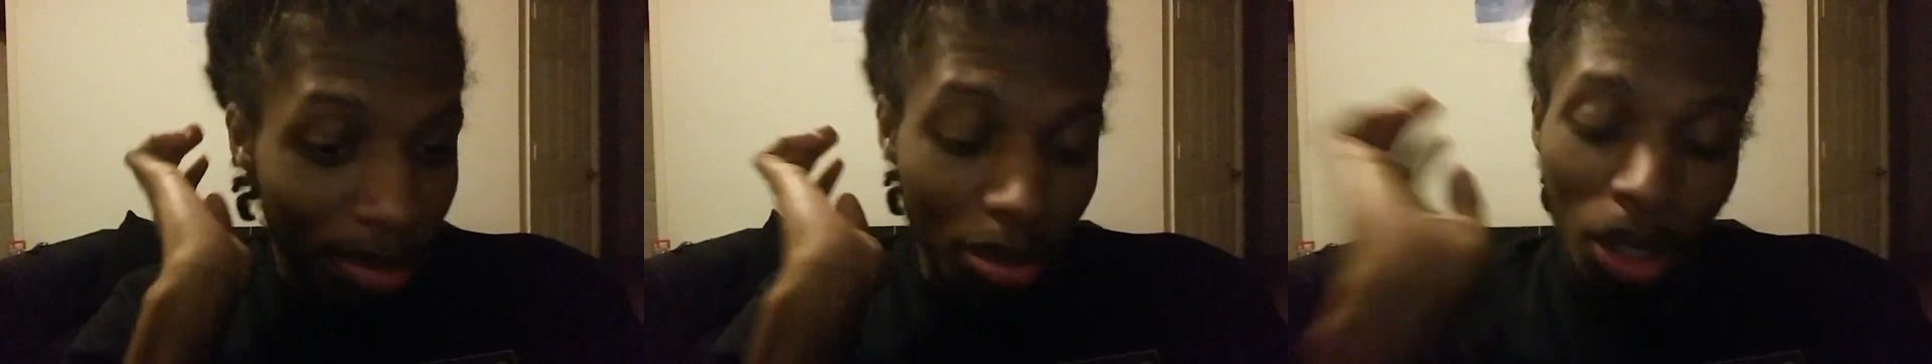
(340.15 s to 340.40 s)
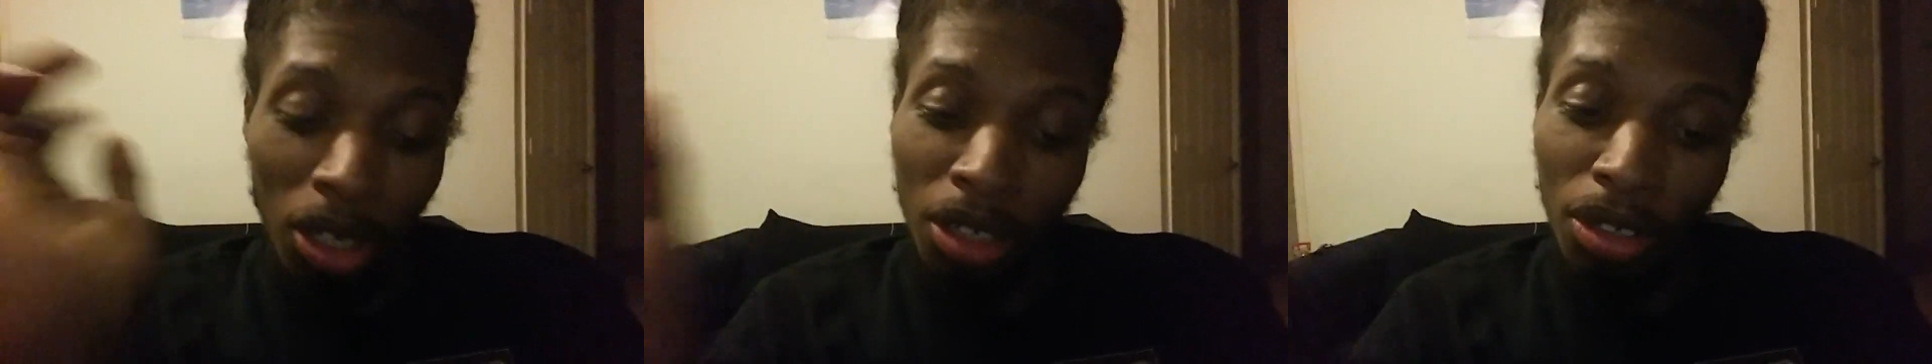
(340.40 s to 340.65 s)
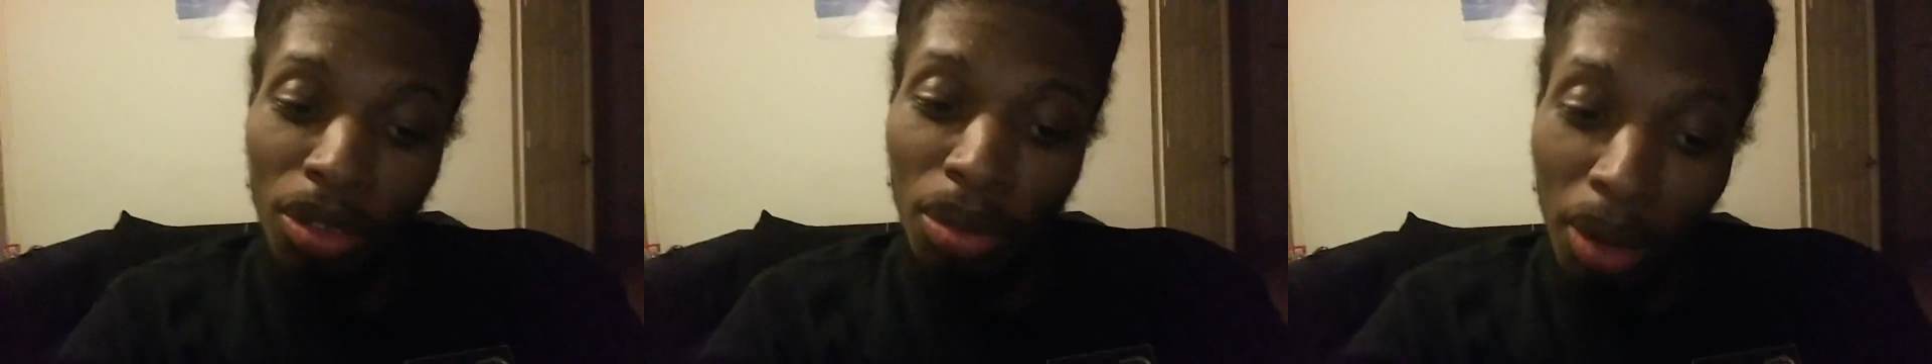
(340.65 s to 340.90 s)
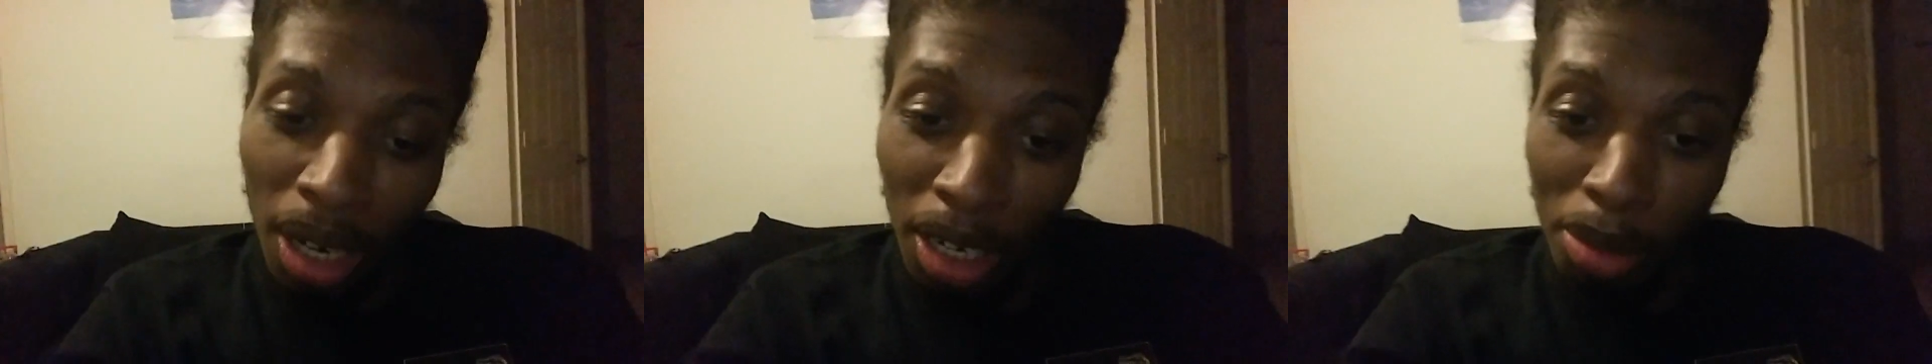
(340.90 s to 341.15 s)

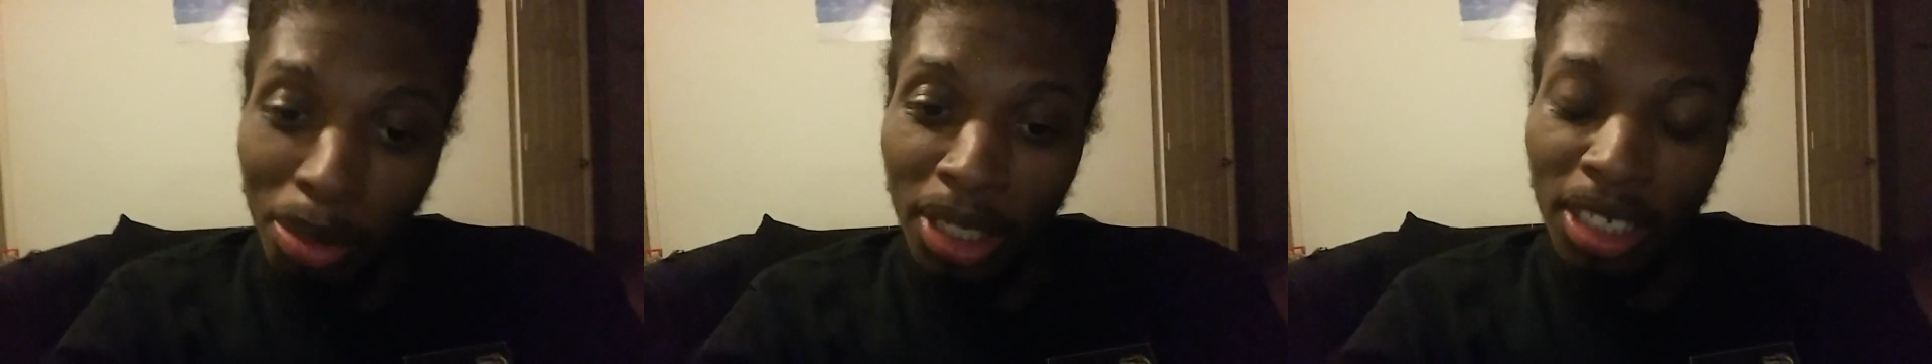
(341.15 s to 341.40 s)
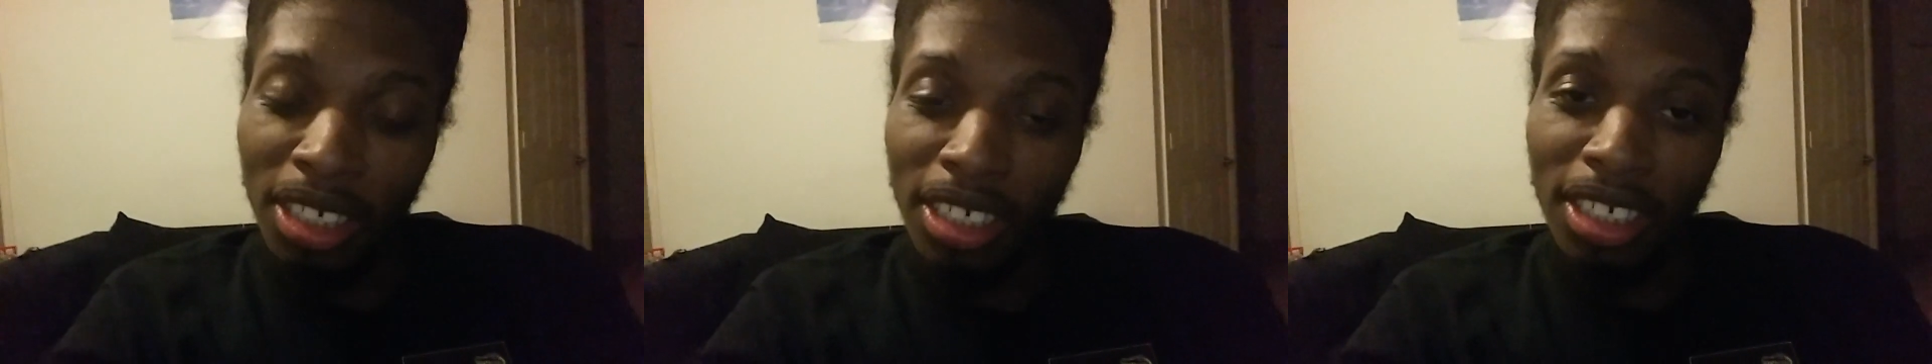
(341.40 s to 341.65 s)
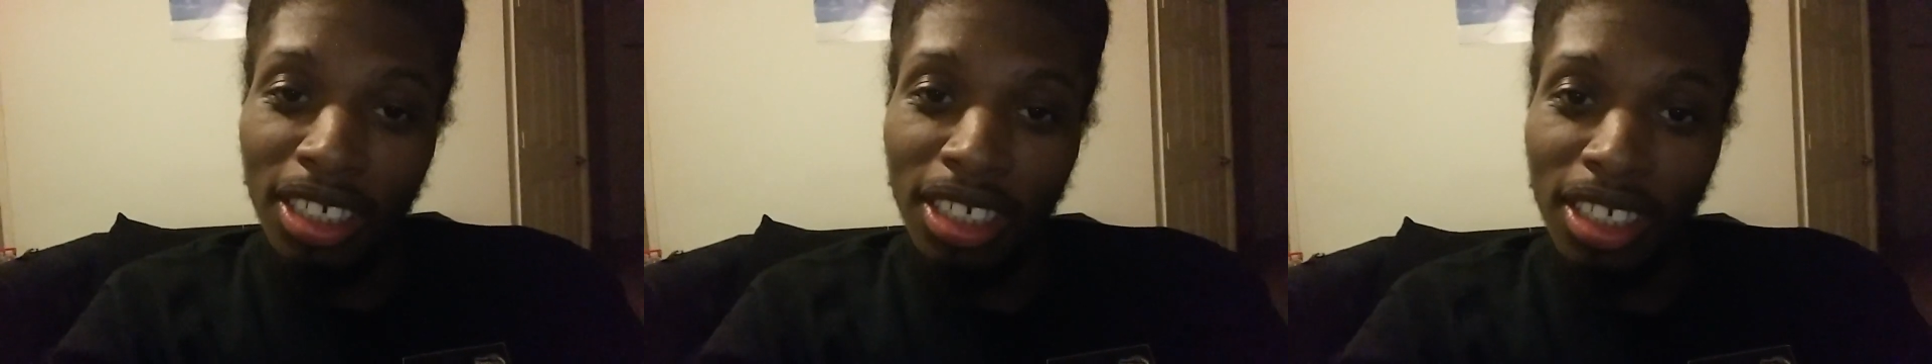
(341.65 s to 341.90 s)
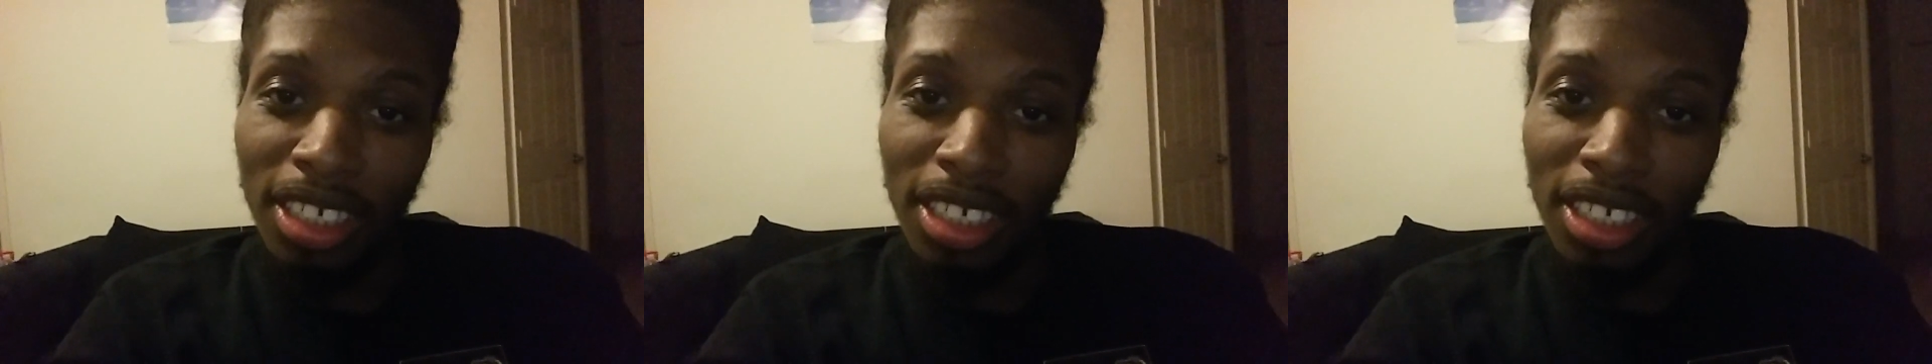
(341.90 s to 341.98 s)
Margot Robbie.